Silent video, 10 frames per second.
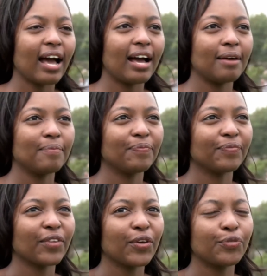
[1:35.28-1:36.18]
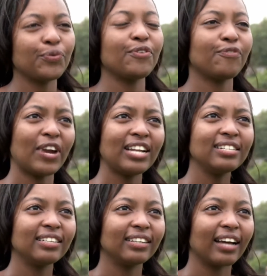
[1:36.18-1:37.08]
um, through a
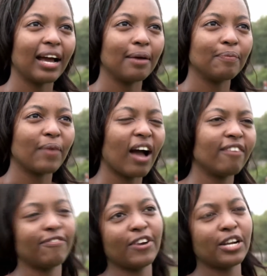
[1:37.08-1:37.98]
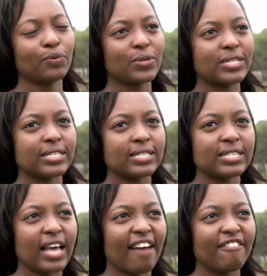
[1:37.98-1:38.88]
friend. Um, our friend was
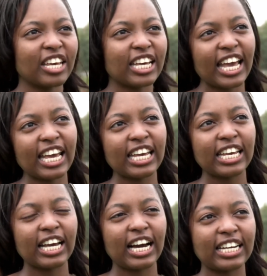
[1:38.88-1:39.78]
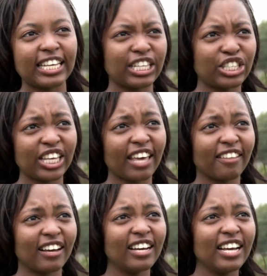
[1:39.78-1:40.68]
having a uh, get
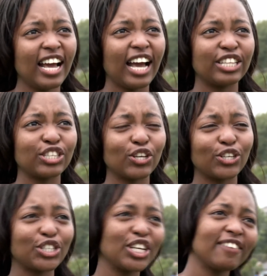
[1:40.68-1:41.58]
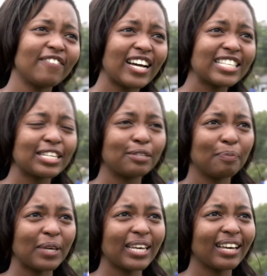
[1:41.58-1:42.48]
together, and so she invited
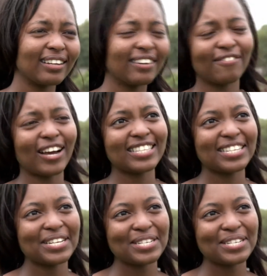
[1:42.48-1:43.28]
me and invited